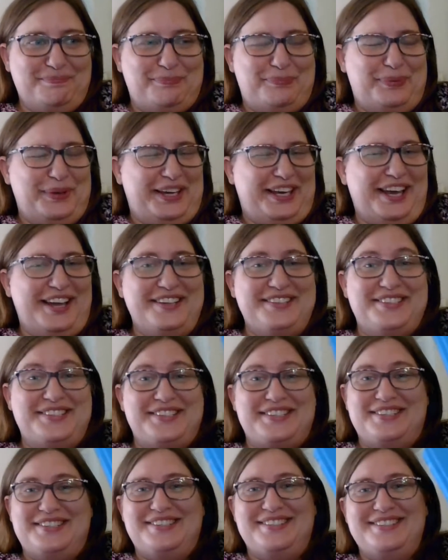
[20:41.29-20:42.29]

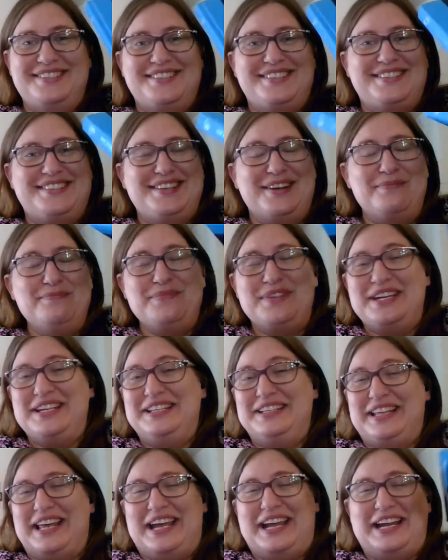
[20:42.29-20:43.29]
because
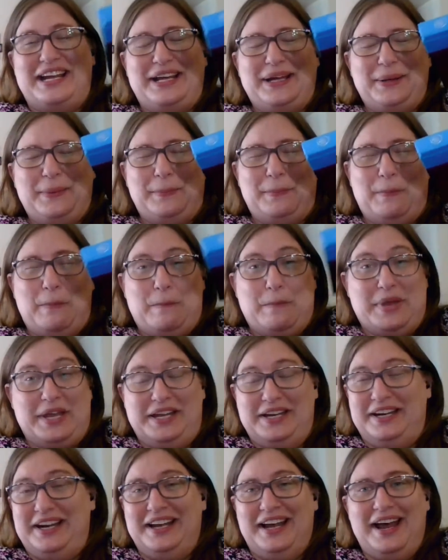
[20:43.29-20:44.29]
something like
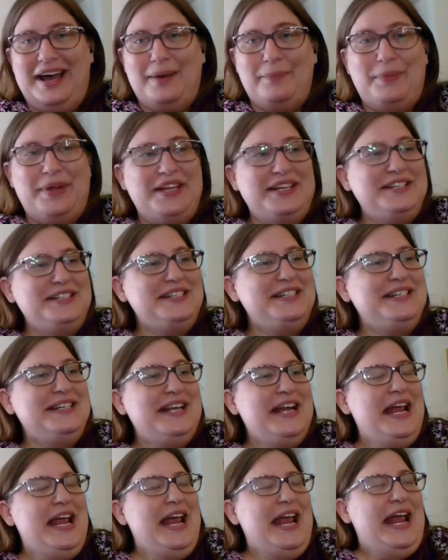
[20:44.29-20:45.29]
big happened,
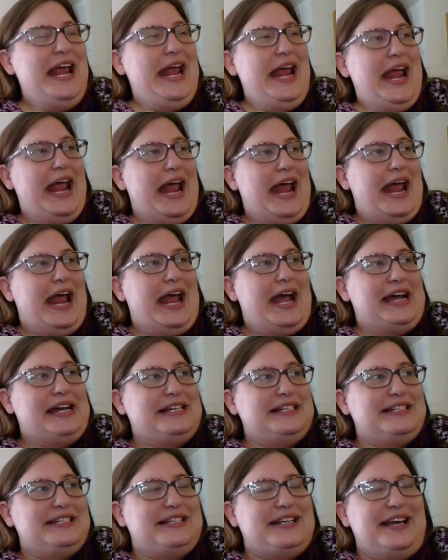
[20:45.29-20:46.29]

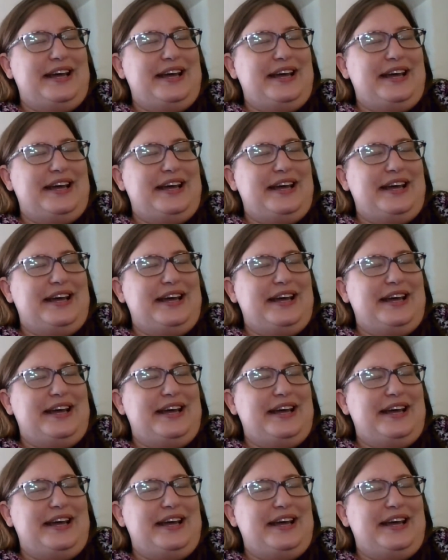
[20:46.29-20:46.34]
and